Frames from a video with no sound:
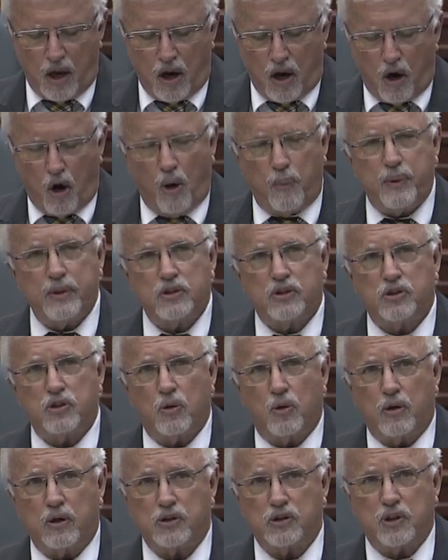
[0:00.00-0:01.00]
open
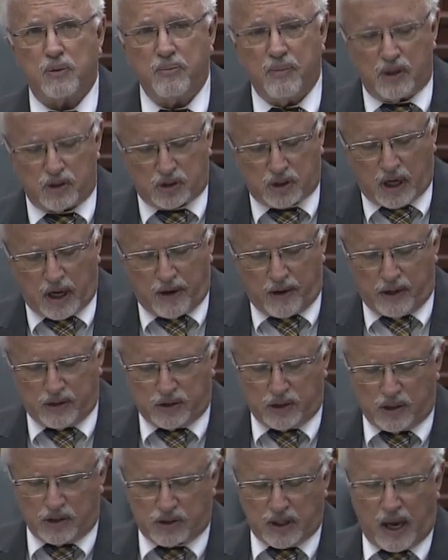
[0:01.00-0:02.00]
sores,
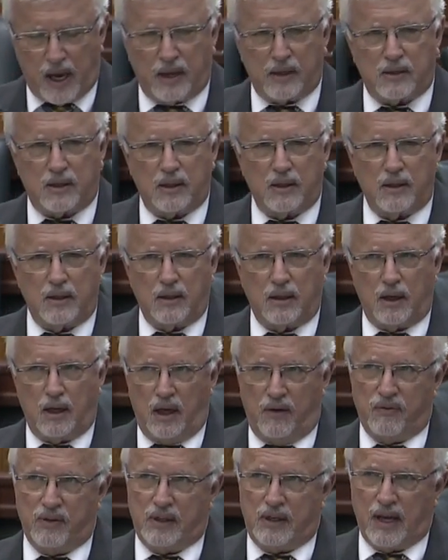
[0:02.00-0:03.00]
miscarriages, and
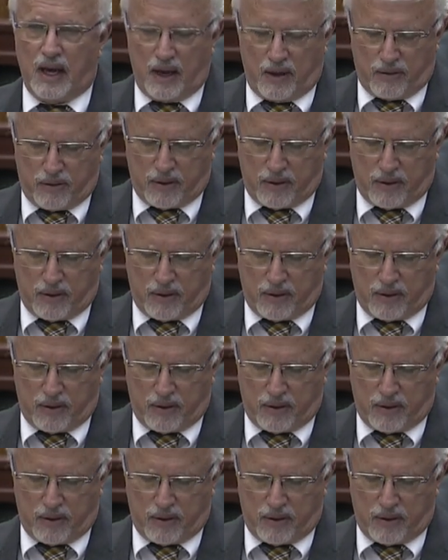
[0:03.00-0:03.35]
even death,